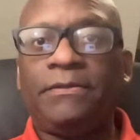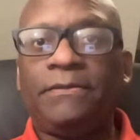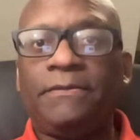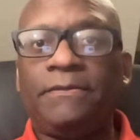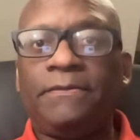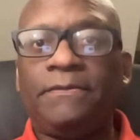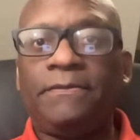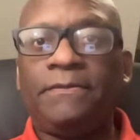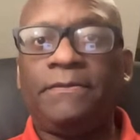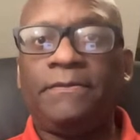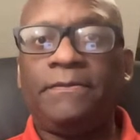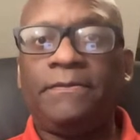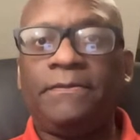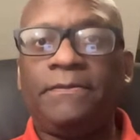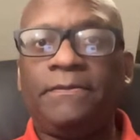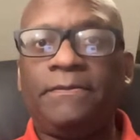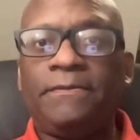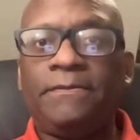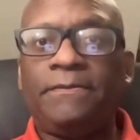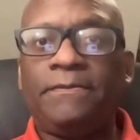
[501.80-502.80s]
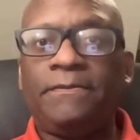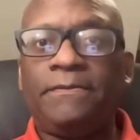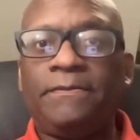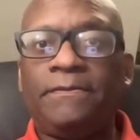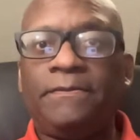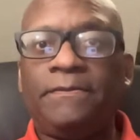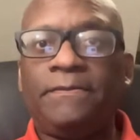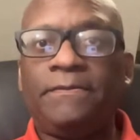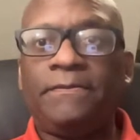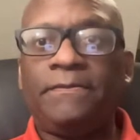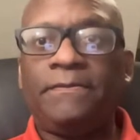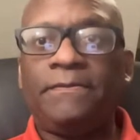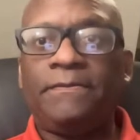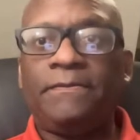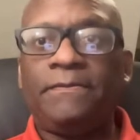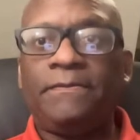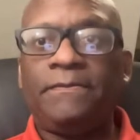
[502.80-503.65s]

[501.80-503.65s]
No one is speaking in this clip.